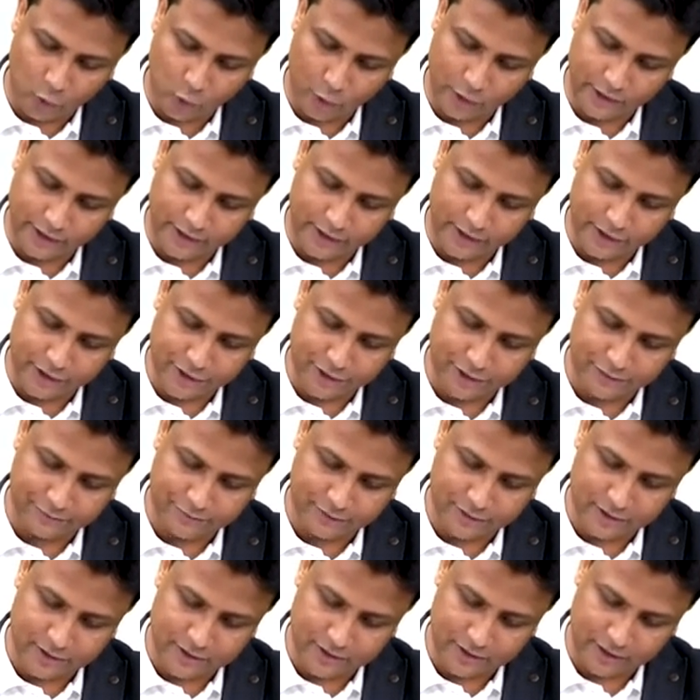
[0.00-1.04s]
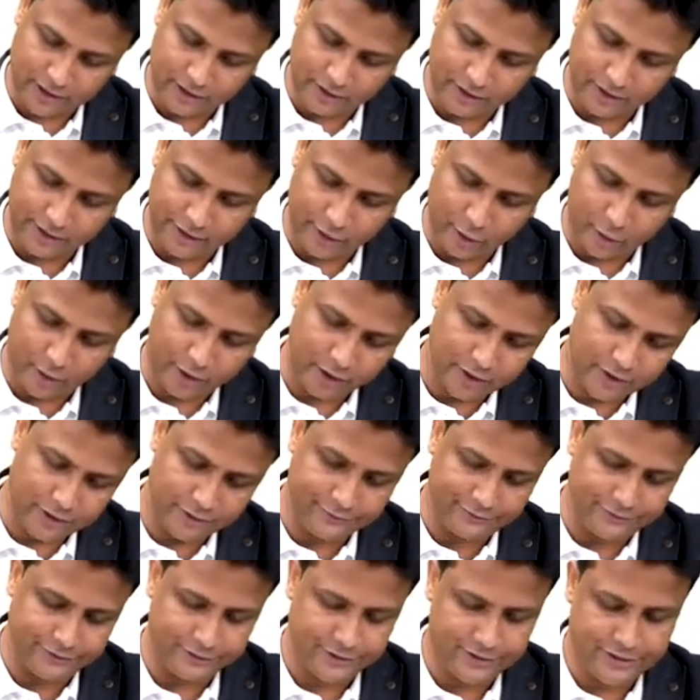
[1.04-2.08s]
orientation first, entire introduction
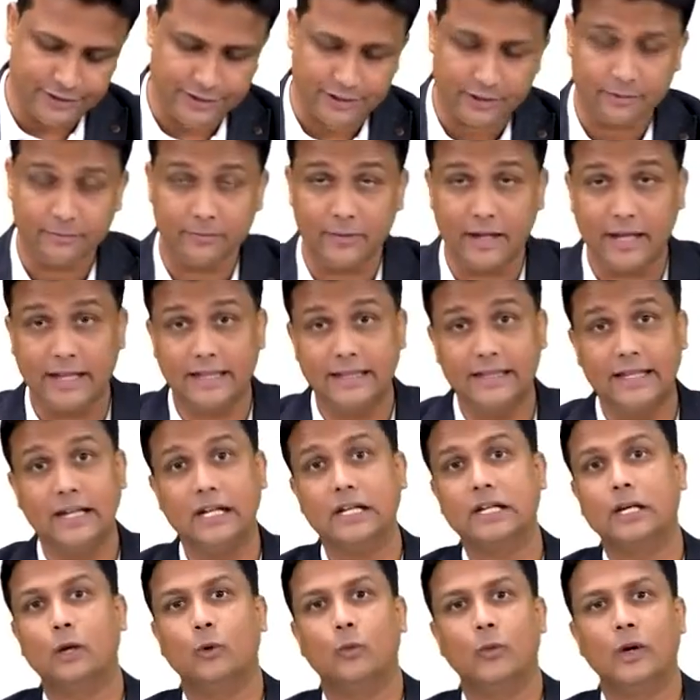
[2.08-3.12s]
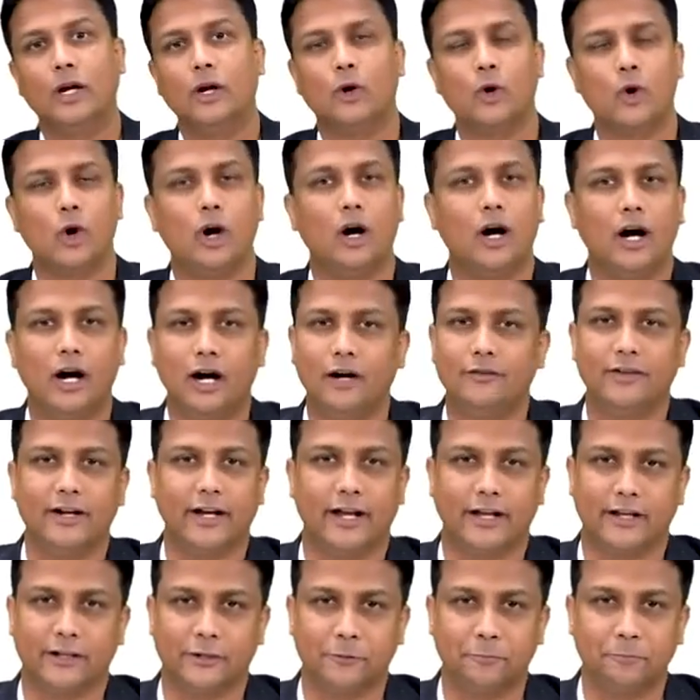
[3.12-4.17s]
first, and then we'll draw our
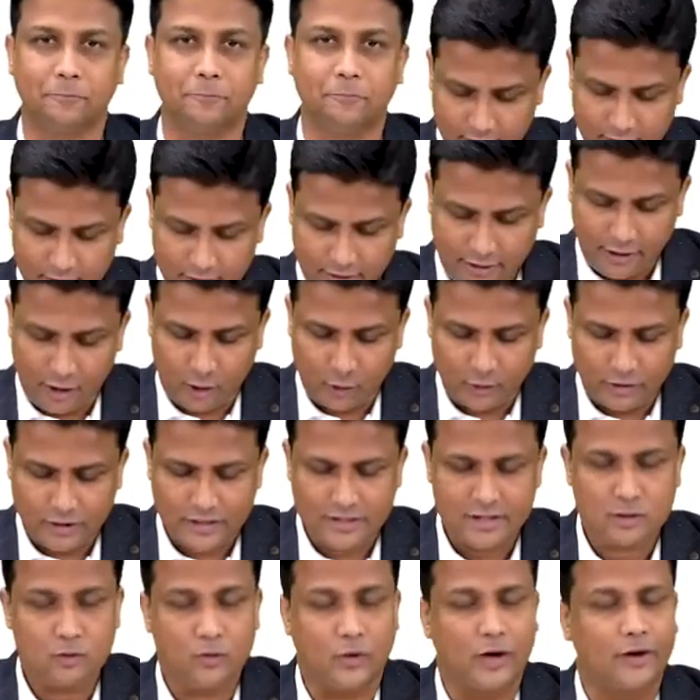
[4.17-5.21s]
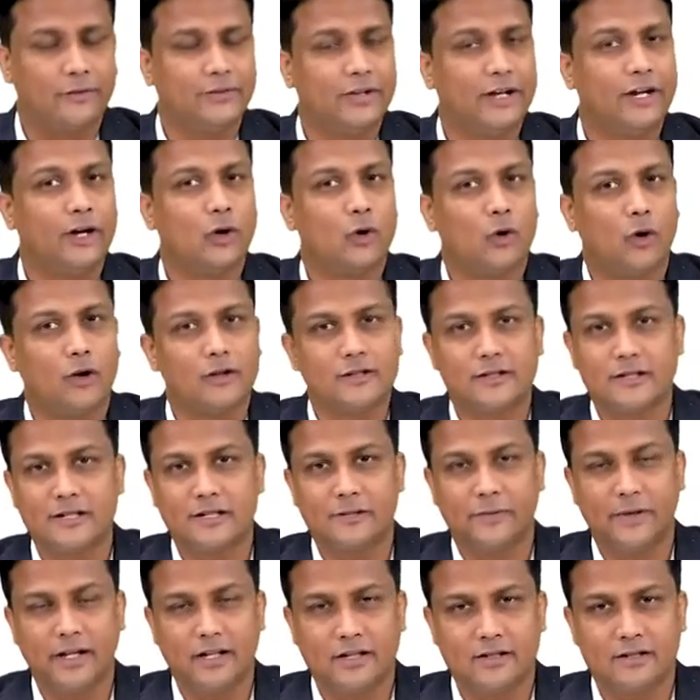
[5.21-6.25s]
diagram. Now this is one of the intercostal
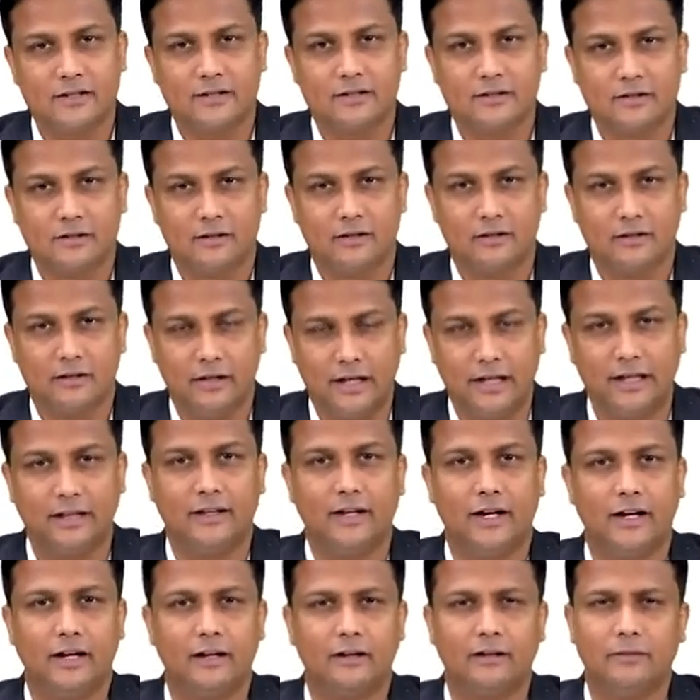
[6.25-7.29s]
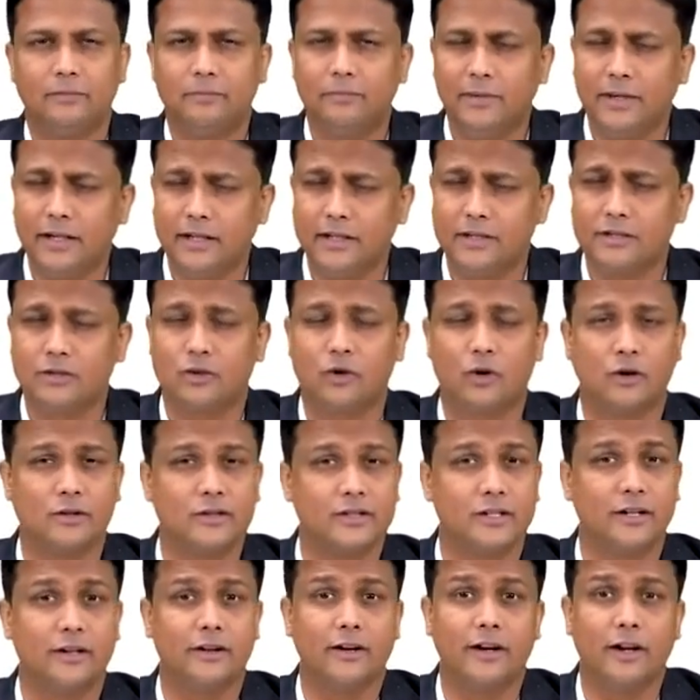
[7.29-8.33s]
space. In that, please
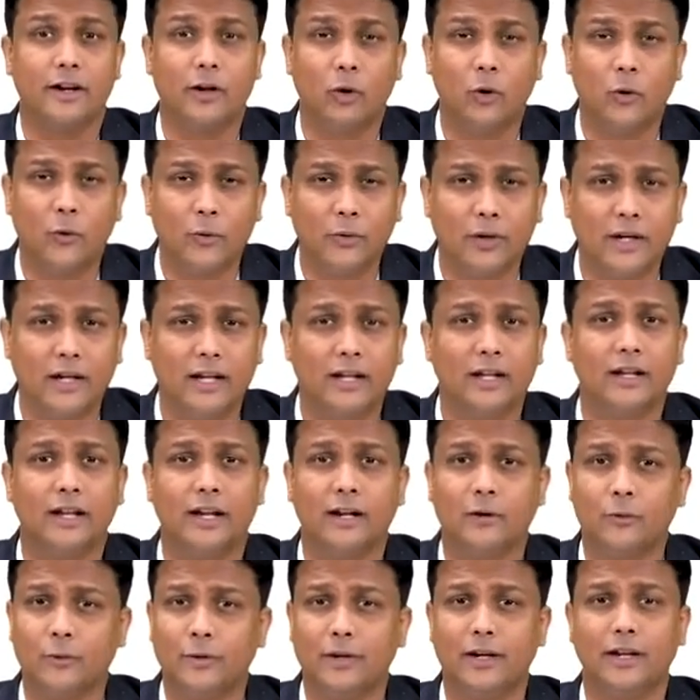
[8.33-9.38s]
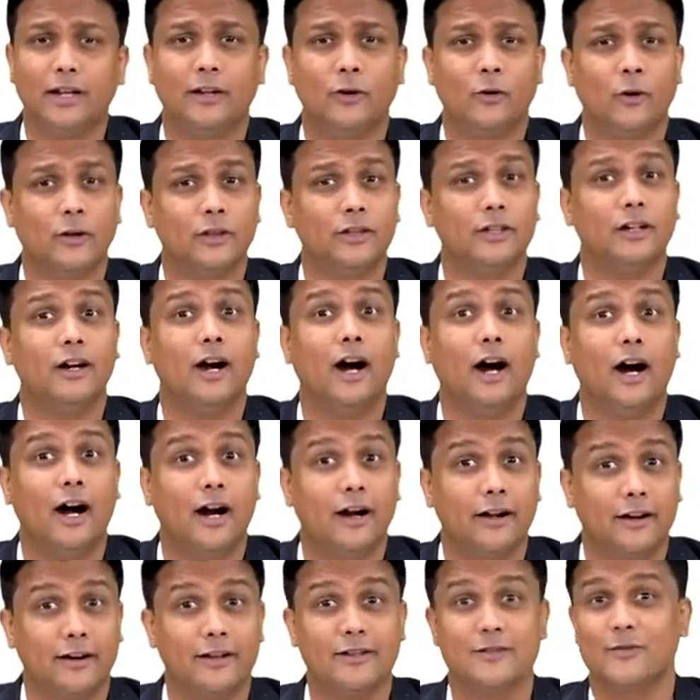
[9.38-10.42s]
concentrate only and only on the
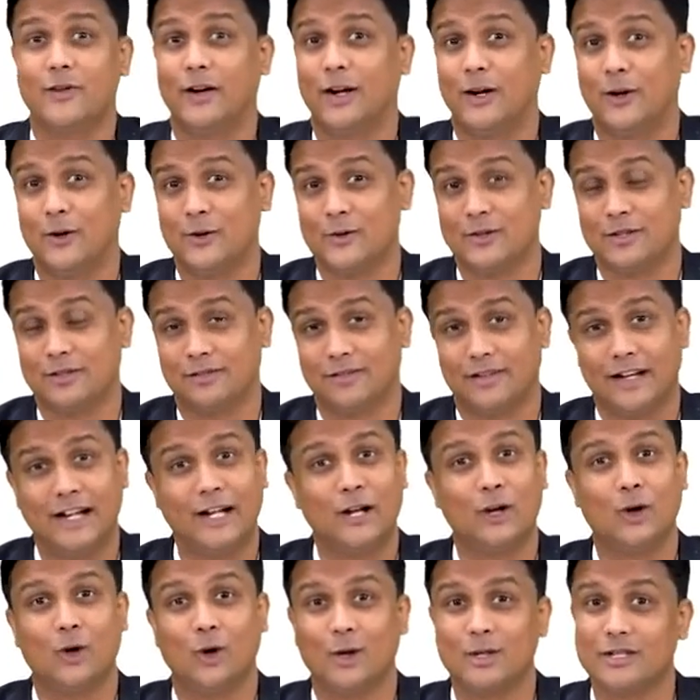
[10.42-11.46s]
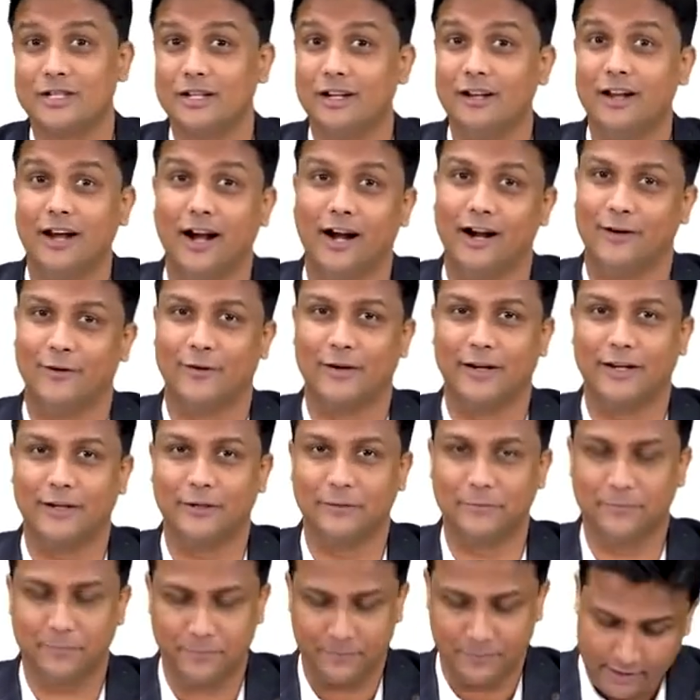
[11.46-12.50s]
arteries right now, sir. Intercostal artery.
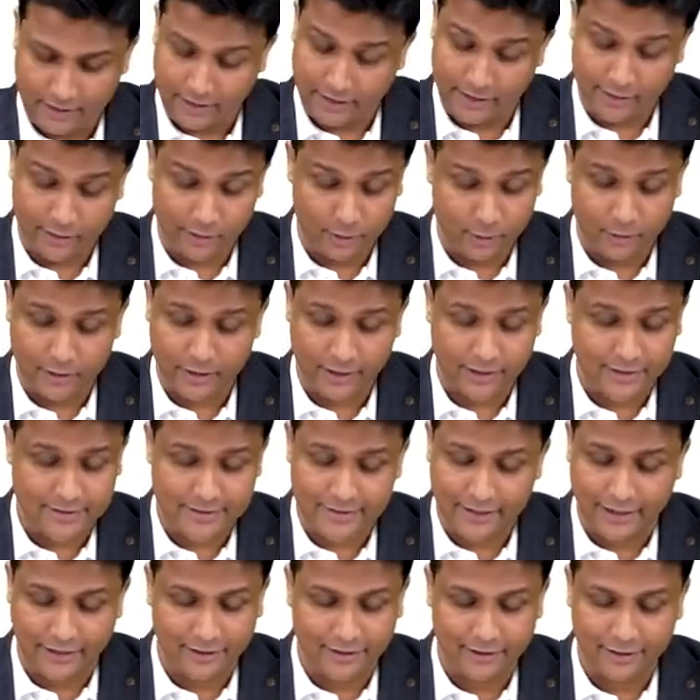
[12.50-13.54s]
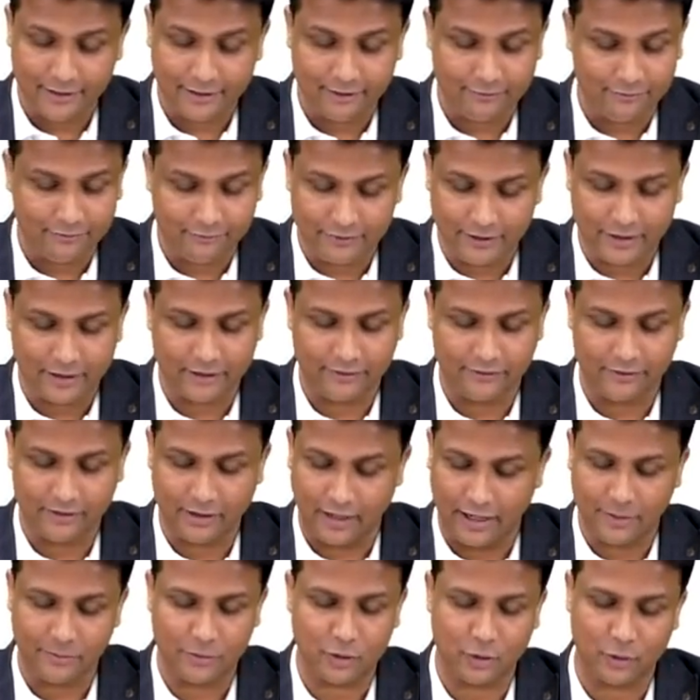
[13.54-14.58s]
And look exactly wherever
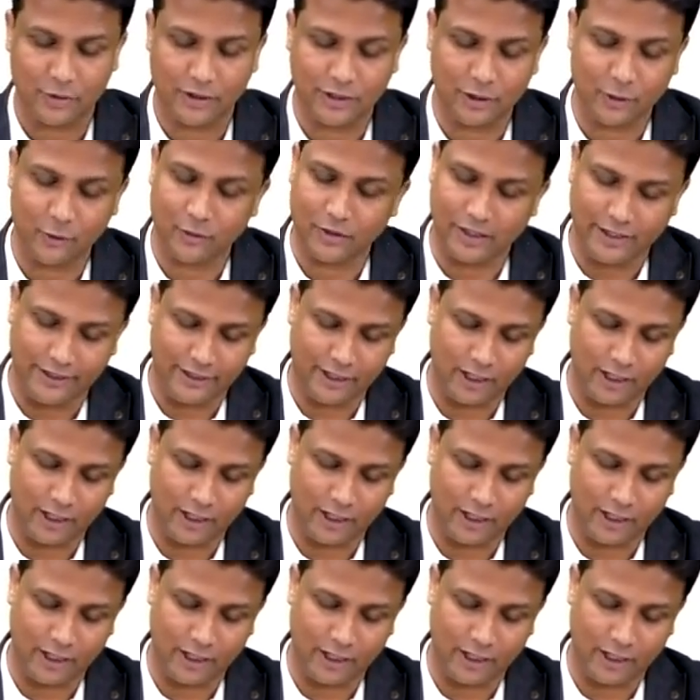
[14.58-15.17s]
I am showing you right